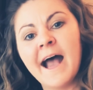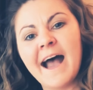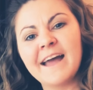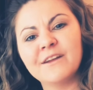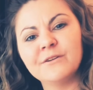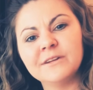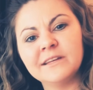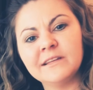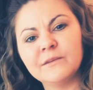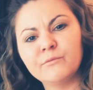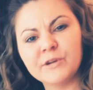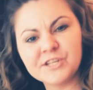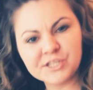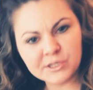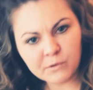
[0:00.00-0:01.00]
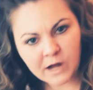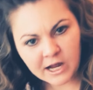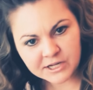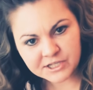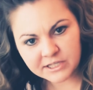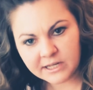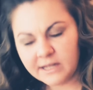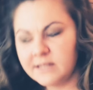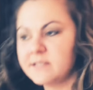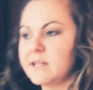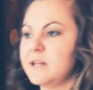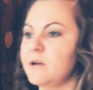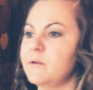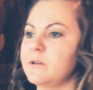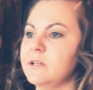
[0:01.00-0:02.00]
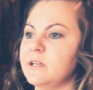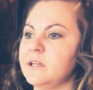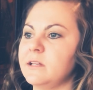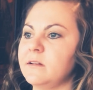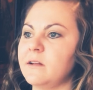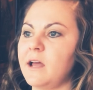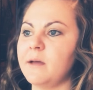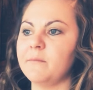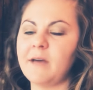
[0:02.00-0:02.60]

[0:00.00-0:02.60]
I don't need wishy washiness. I don't need.